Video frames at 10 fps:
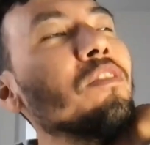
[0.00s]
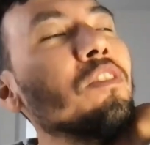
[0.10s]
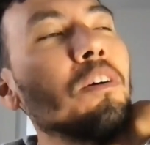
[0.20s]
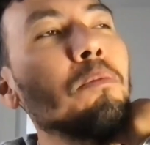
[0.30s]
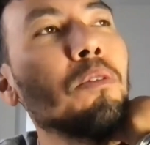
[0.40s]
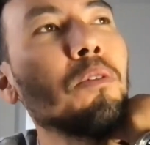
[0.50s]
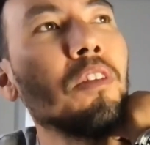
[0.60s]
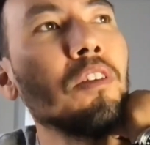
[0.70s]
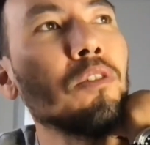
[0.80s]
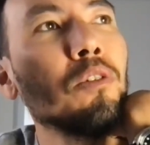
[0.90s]
to jump through
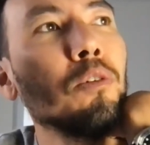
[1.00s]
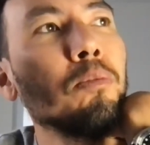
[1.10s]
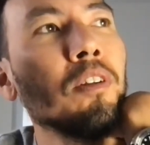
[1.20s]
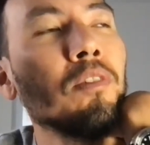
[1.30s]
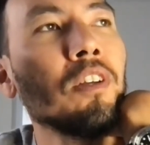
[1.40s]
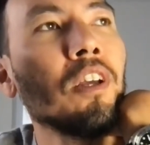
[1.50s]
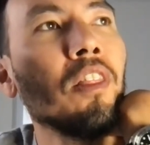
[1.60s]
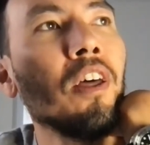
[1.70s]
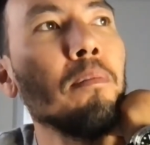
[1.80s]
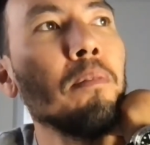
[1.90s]
this hoop, then I have to get
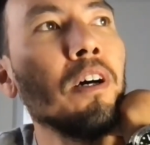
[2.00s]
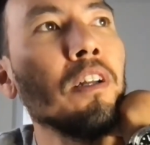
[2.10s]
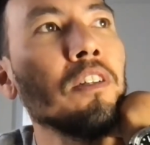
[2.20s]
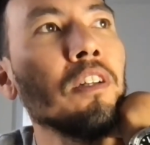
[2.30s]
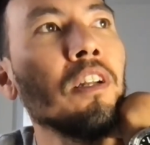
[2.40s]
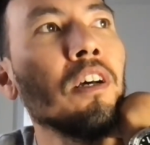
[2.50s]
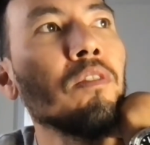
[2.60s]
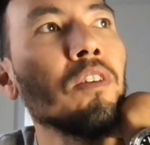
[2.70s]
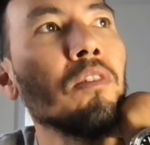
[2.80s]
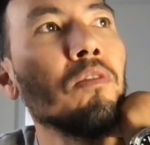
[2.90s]
that much, and then I have
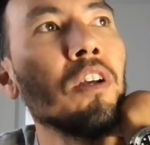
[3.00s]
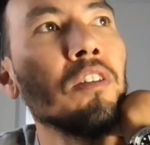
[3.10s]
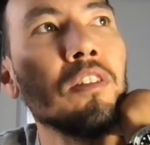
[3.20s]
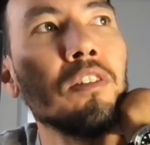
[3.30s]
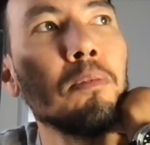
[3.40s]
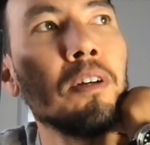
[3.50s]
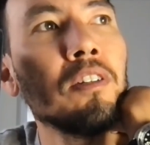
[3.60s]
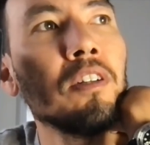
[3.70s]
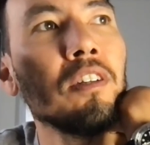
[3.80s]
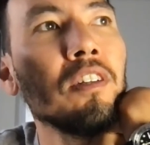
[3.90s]
to raise this
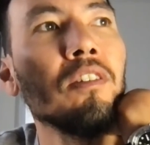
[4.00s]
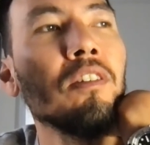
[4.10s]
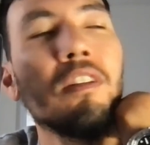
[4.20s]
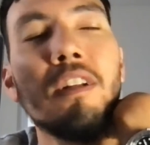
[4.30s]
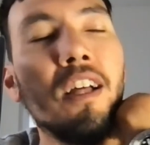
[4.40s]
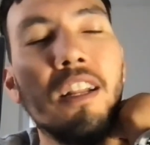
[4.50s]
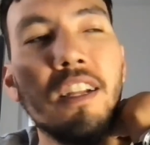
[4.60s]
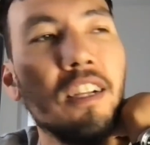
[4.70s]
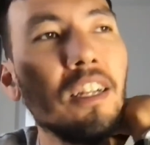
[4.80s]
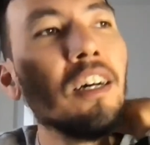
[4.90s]
much, you know, the la la
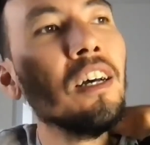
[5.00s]
la la la.